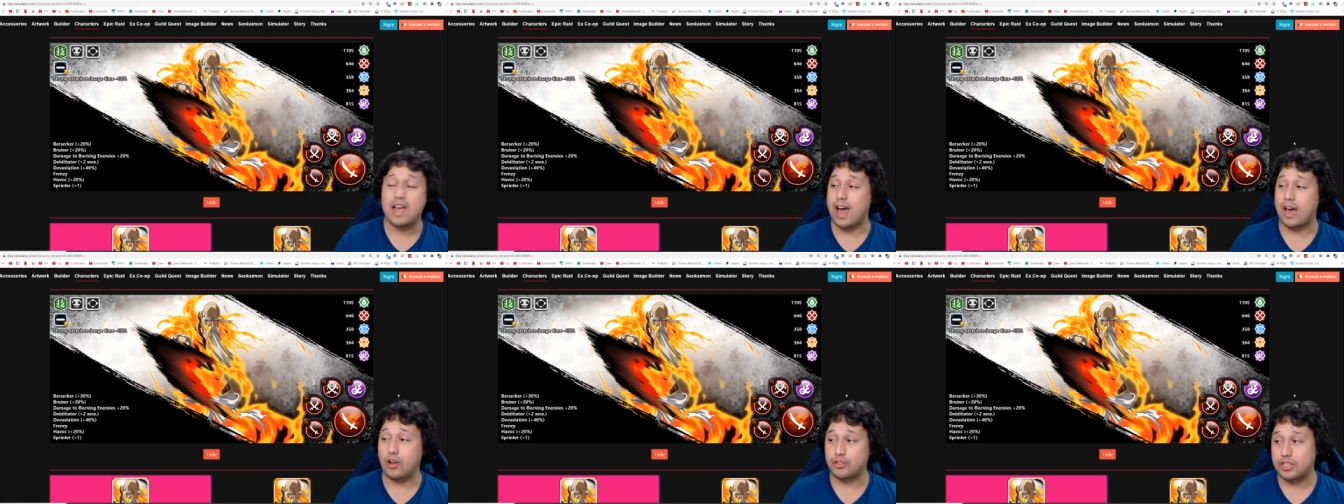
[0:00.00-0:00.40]

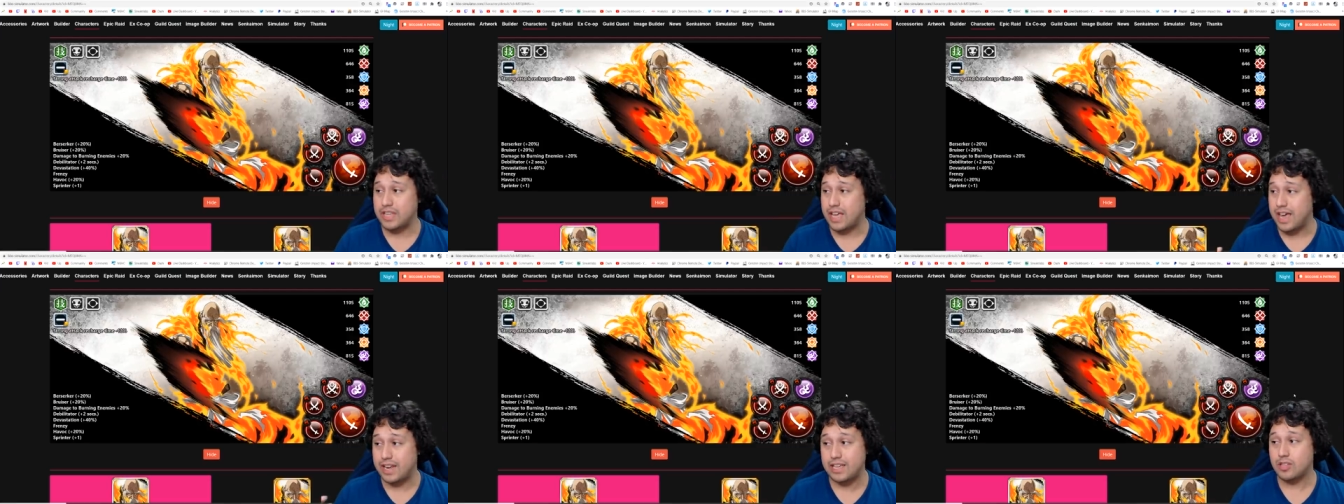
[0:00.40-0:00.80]
I don't think
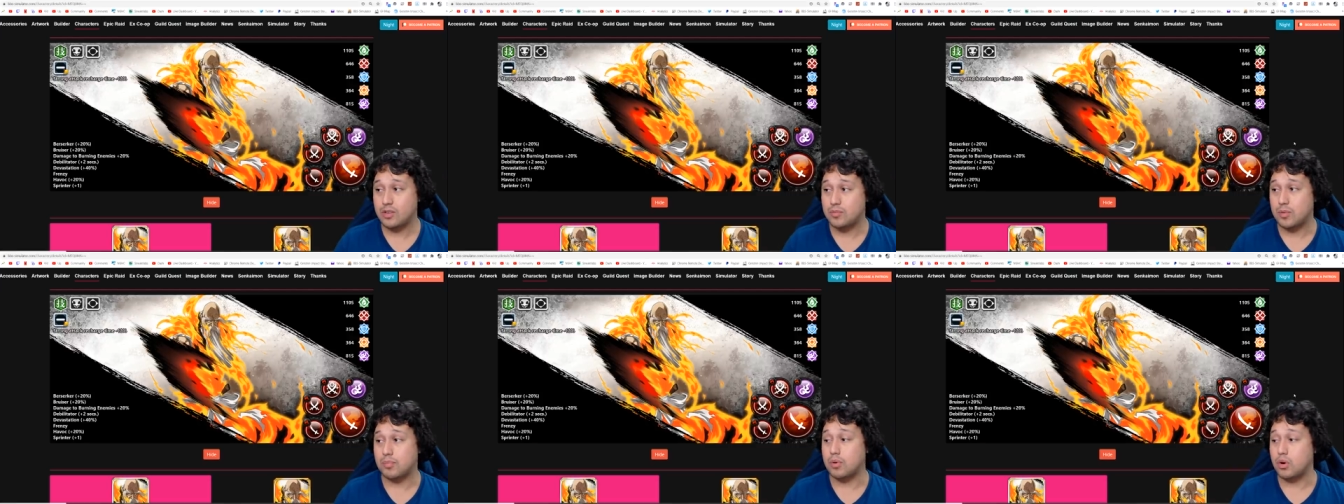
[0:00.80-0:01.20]
that any of
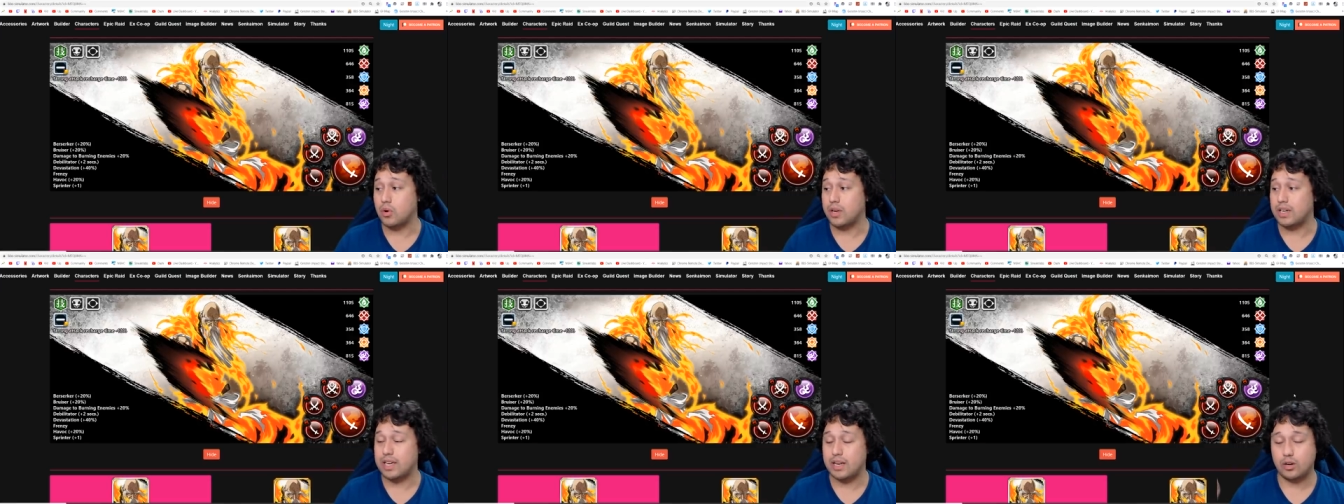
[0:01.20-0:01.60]
them are
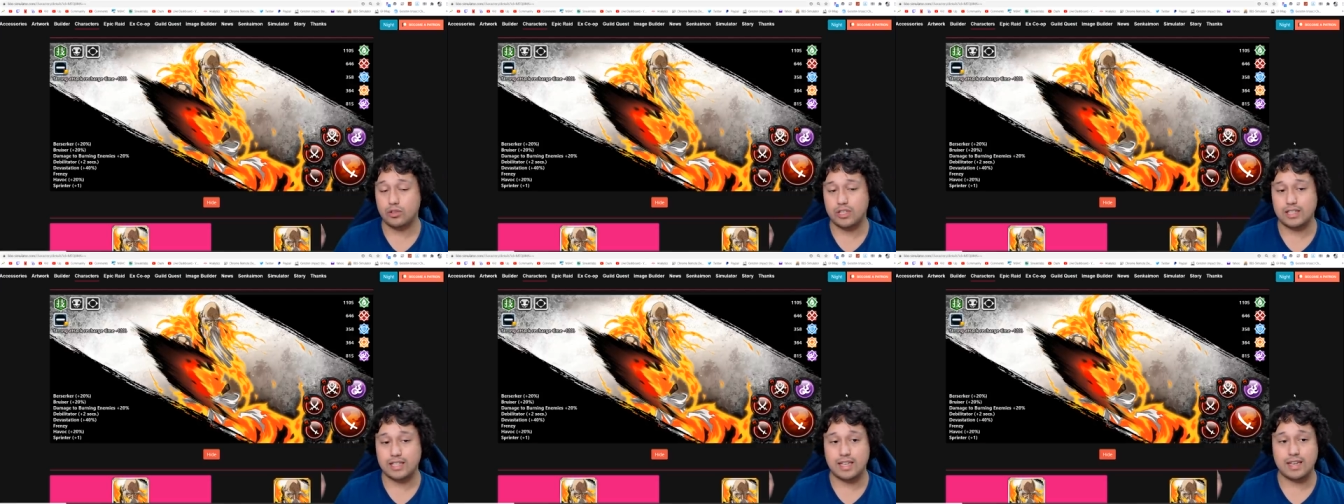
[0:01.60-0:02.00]
broken. I don't
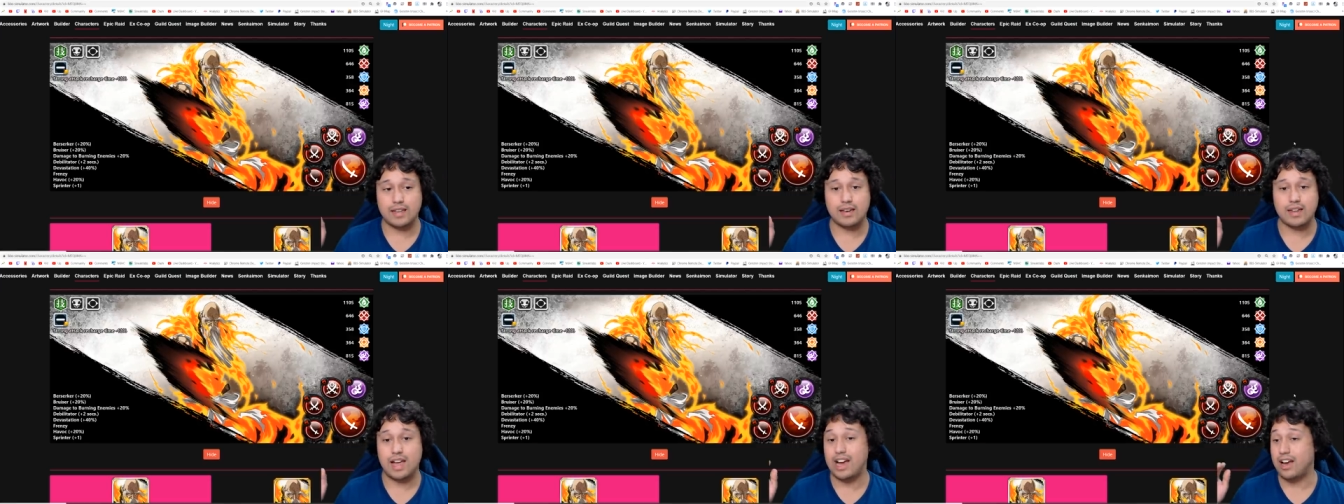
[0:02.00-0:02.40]
think that.
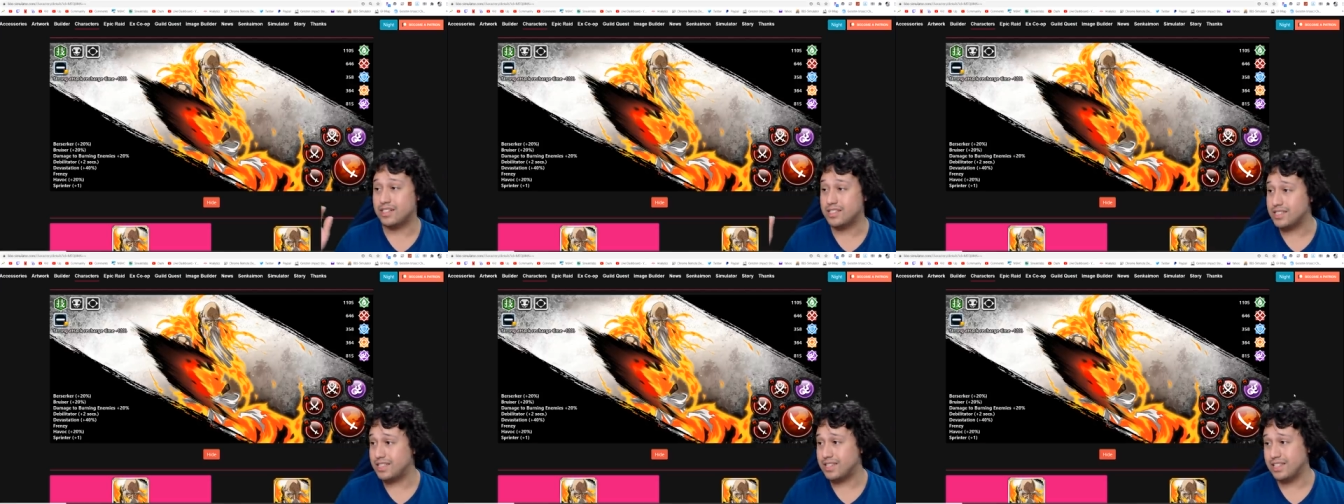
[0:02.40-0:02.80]
I
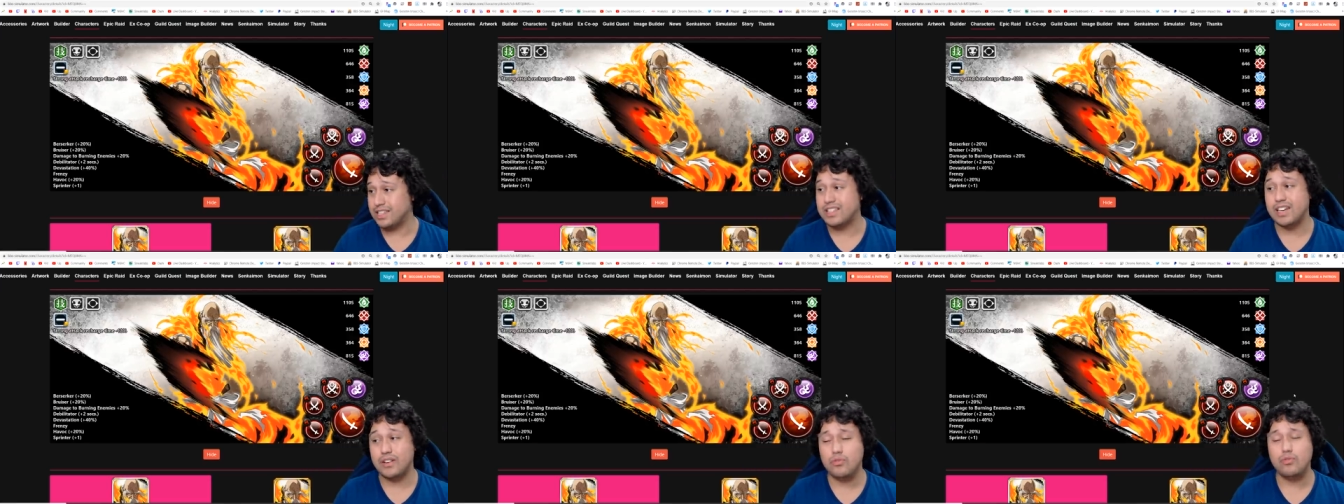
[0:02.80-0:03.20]
honestly think
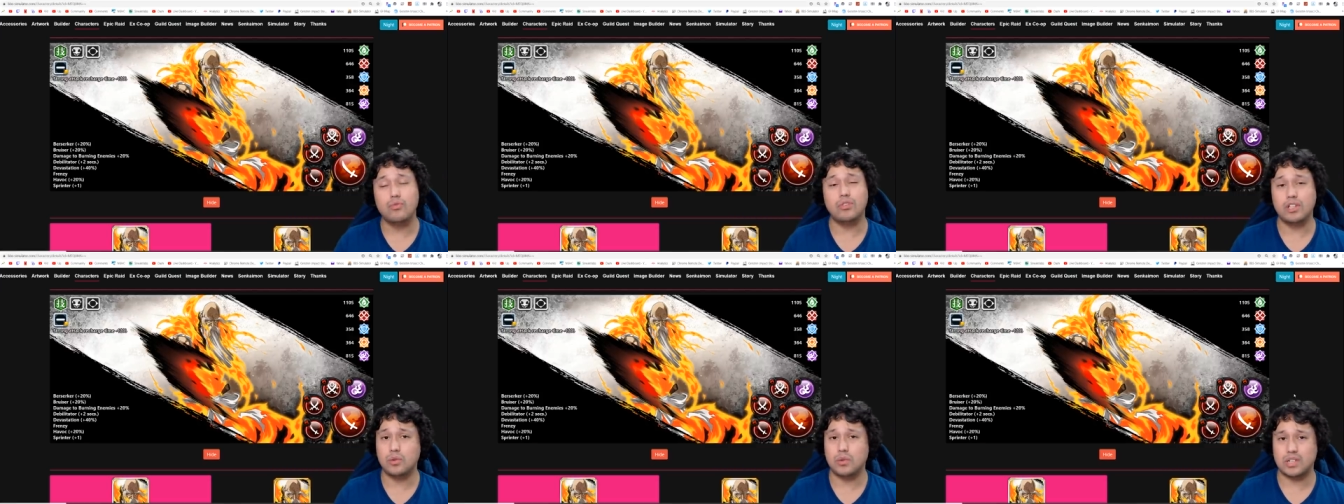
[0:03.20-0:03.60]
that if you
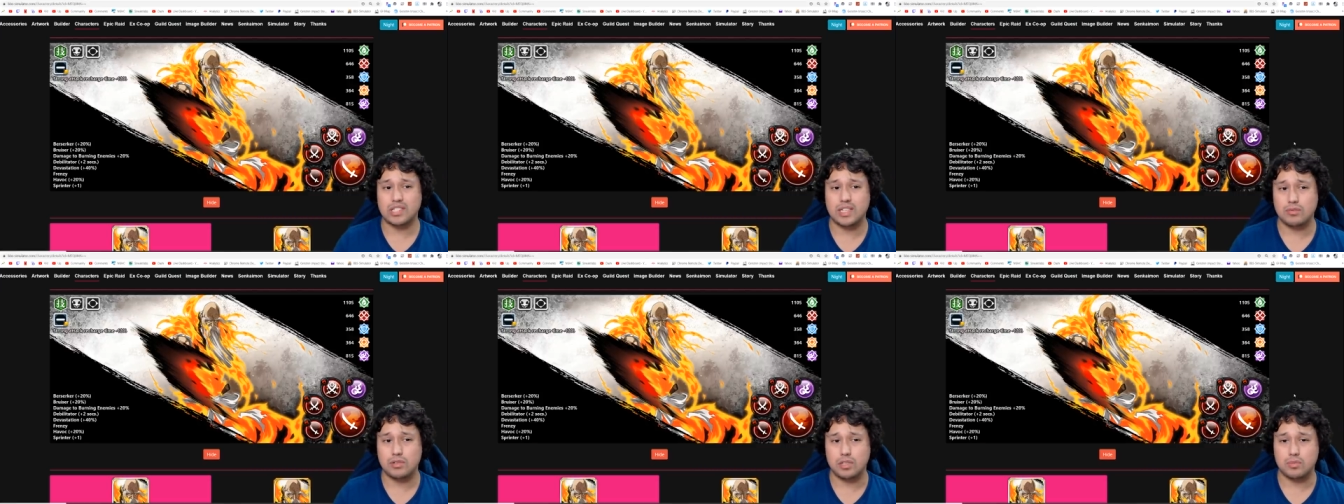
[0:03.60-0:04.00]
really want to
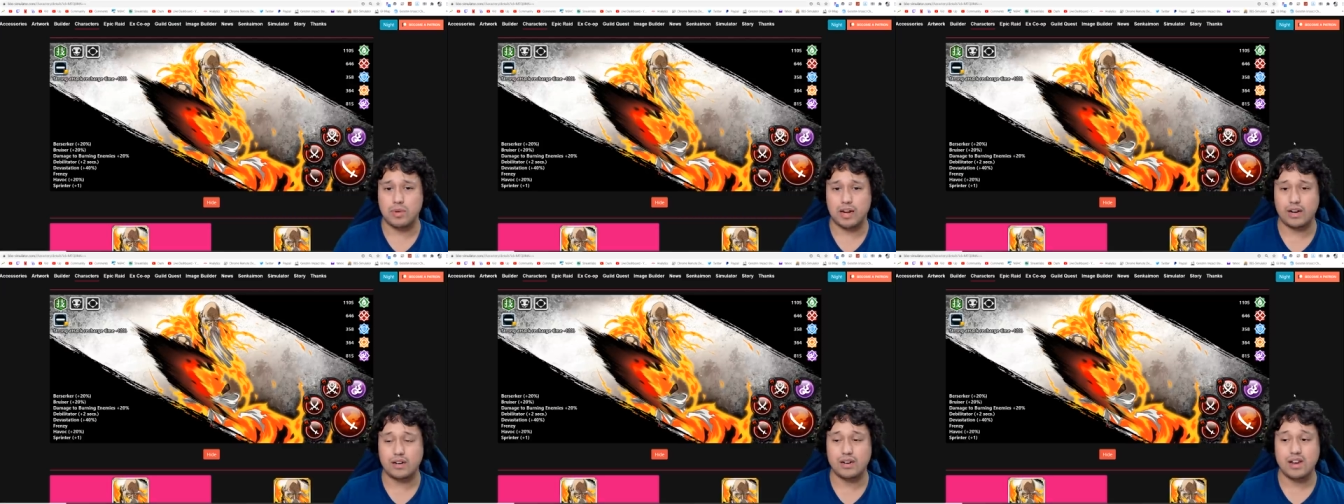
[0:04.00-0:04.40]
skip this
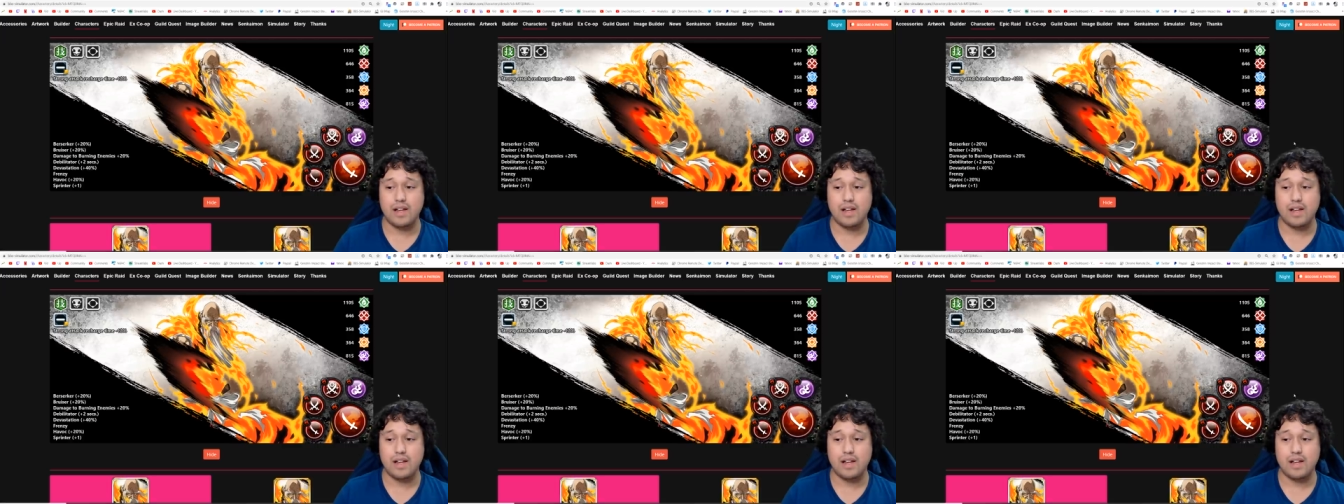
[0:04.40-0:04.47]
banner,